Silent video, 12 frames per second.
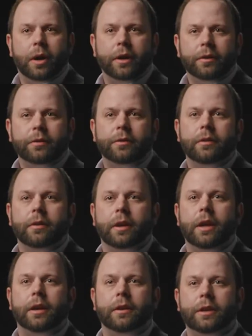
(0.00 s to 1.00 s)
us
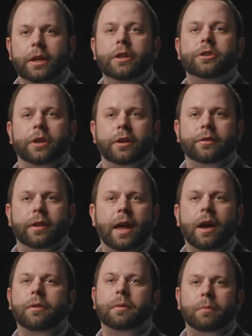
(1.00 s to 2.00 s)
and teach us
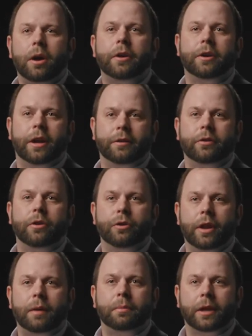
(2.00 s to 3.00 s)
how to modernize our
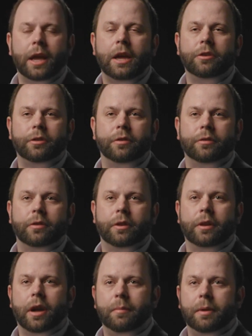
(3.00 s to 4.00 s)
own applications
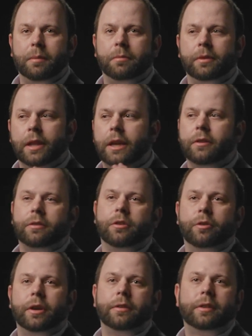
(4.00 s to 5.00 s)
on IBM's latest
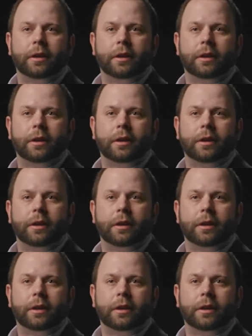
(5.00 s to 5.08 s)
and greatest